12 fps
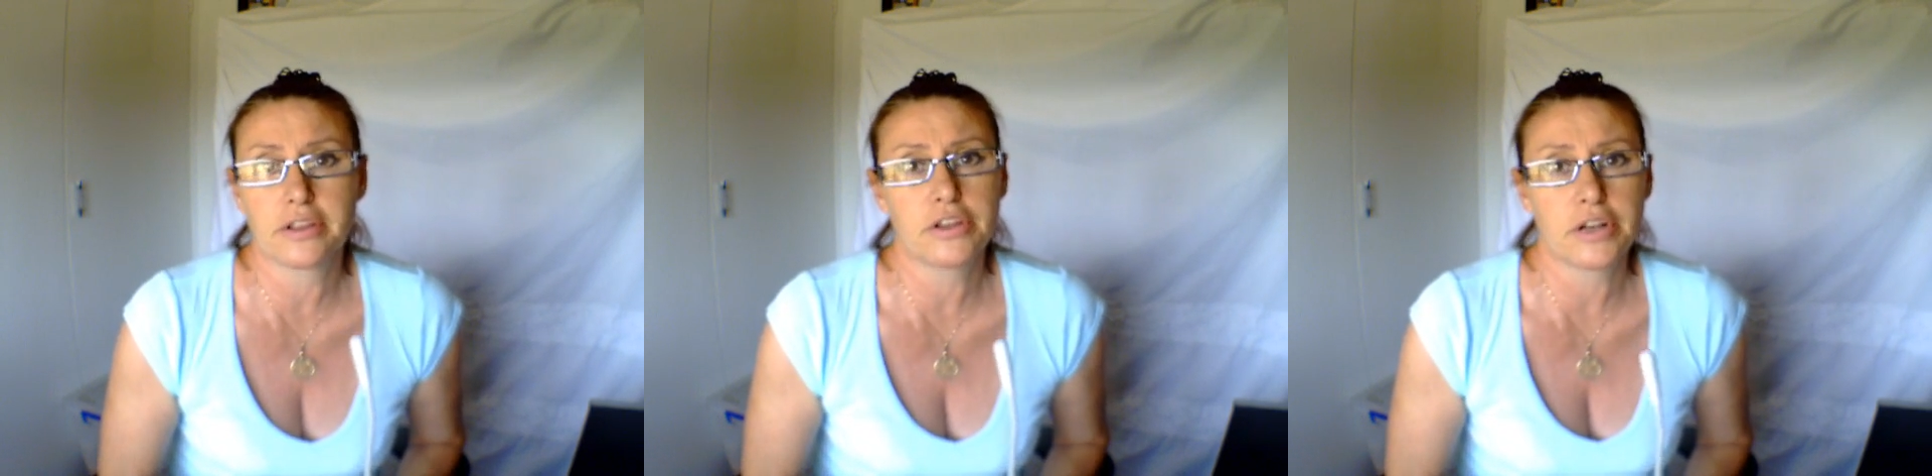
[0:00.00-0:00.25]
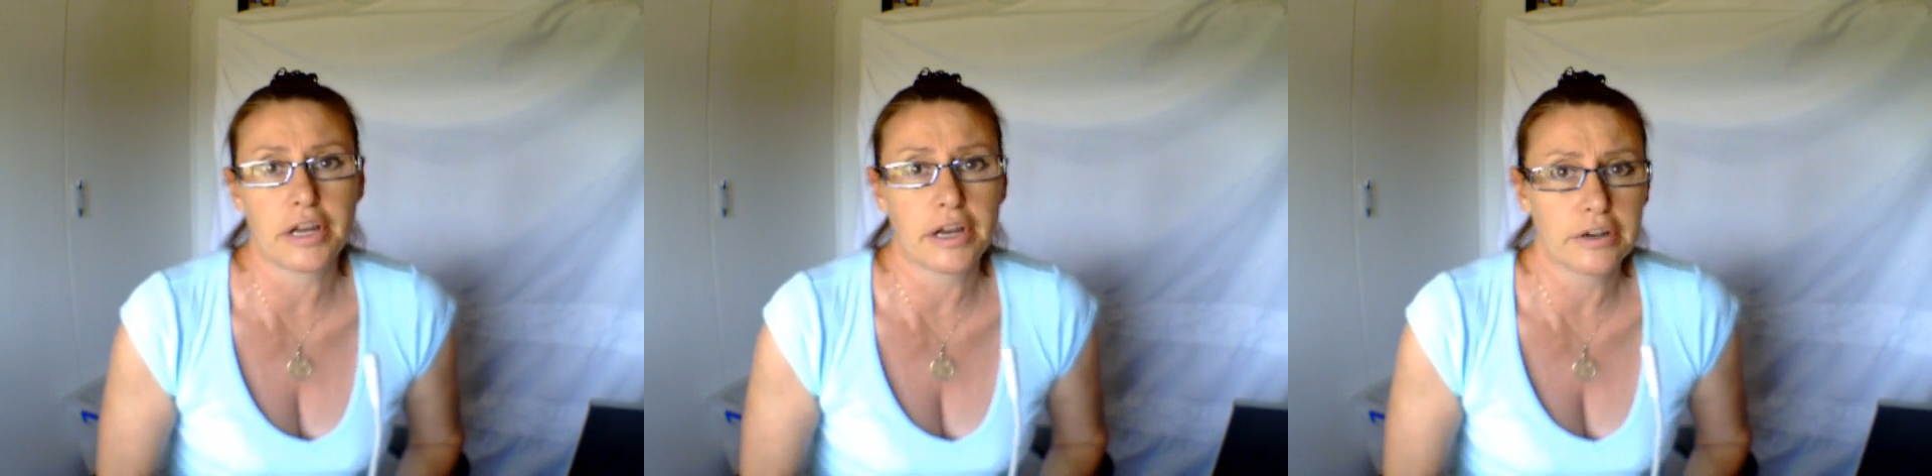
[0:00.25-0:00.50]

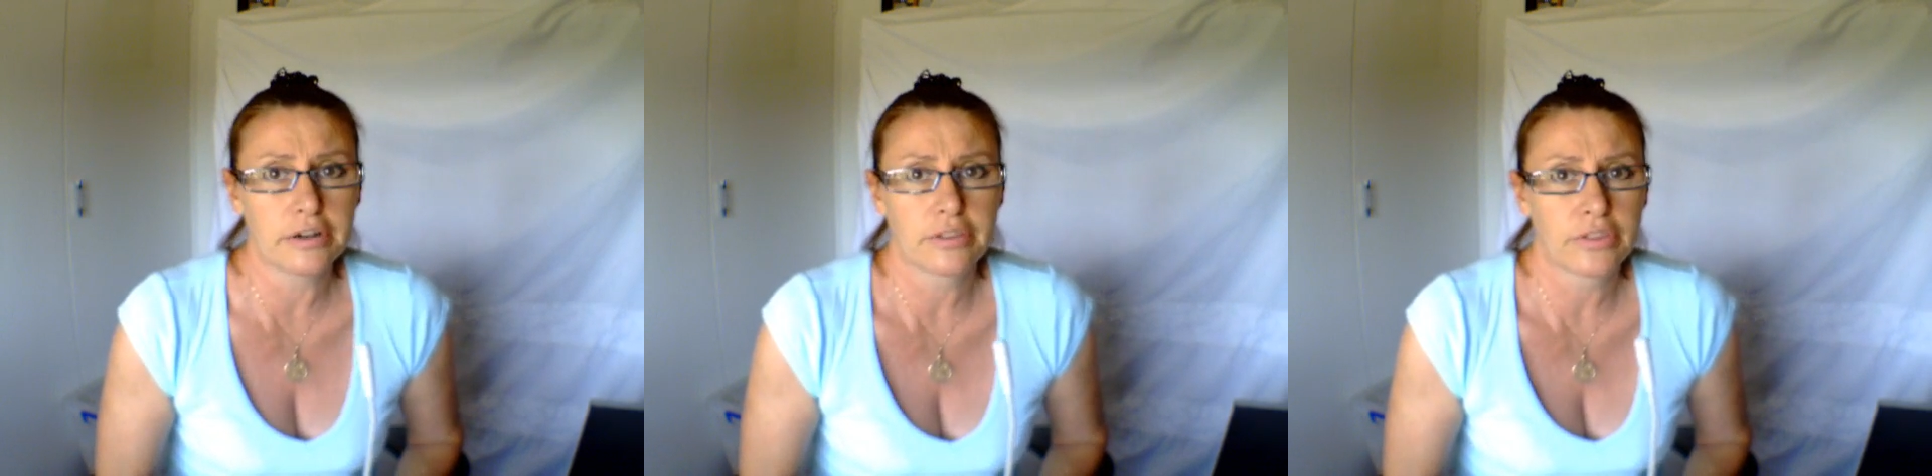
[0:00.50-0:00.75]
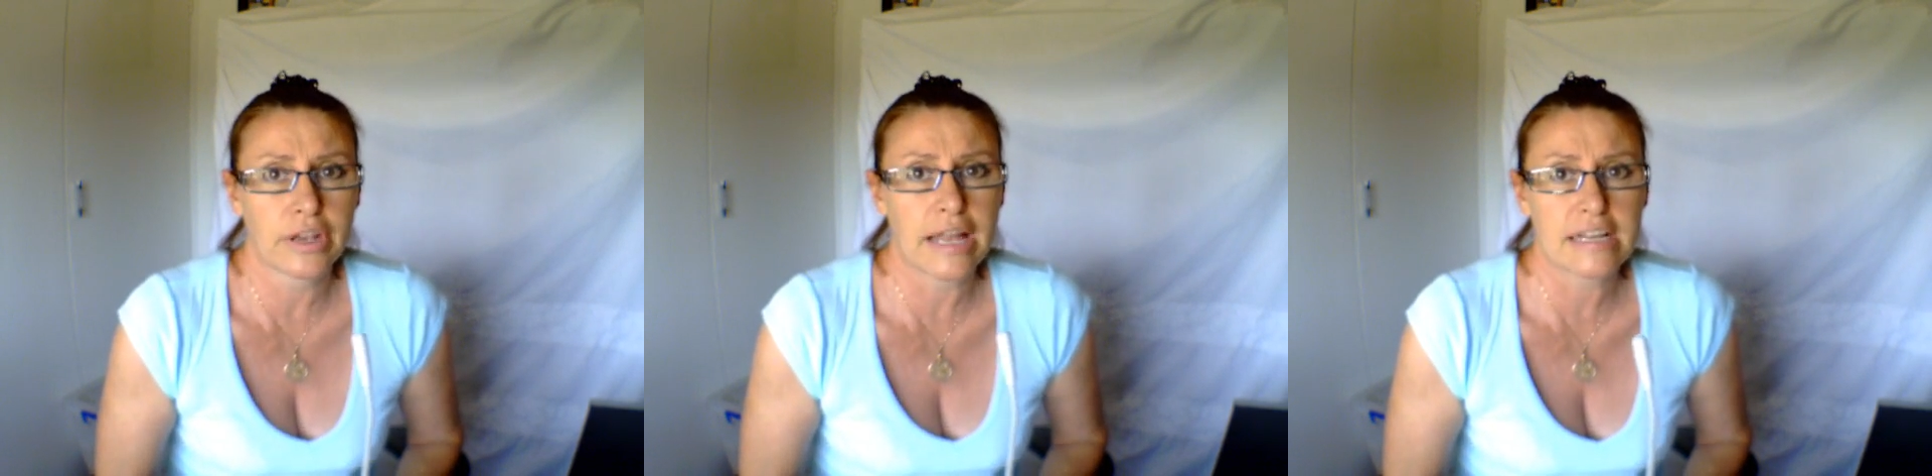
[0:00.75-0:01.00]
You know,
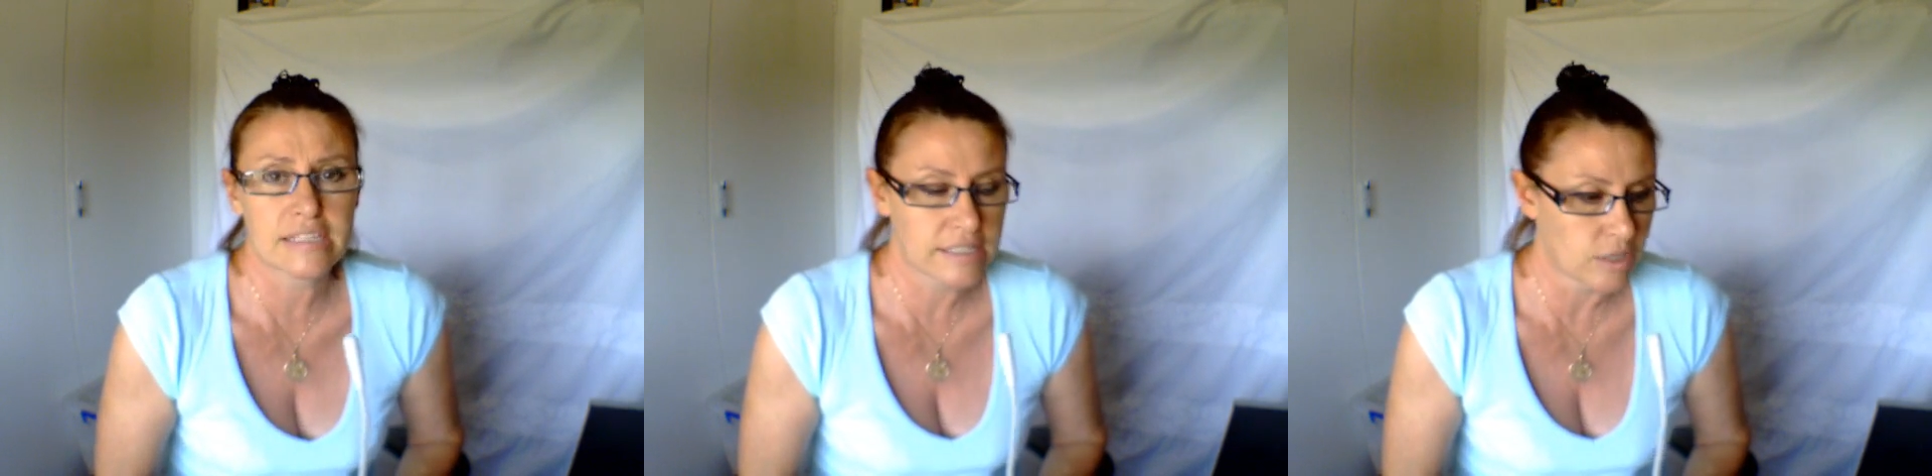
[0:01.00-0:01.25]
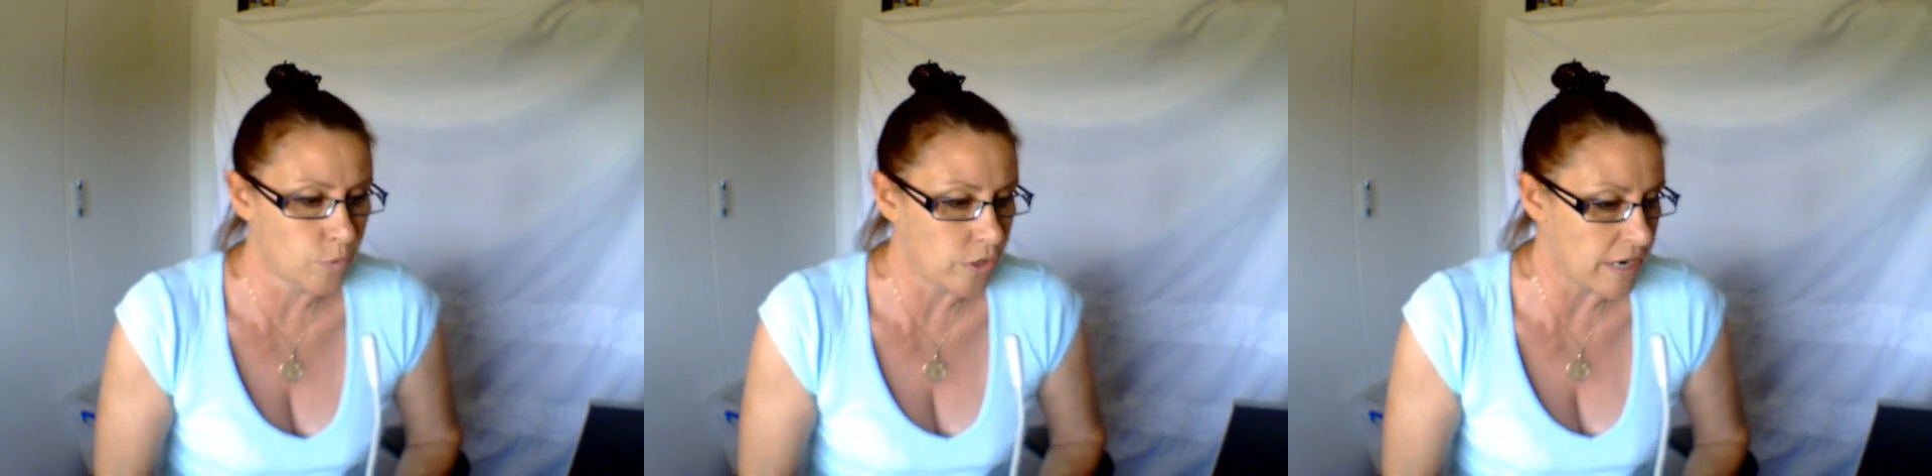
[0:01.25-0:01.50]
the last thing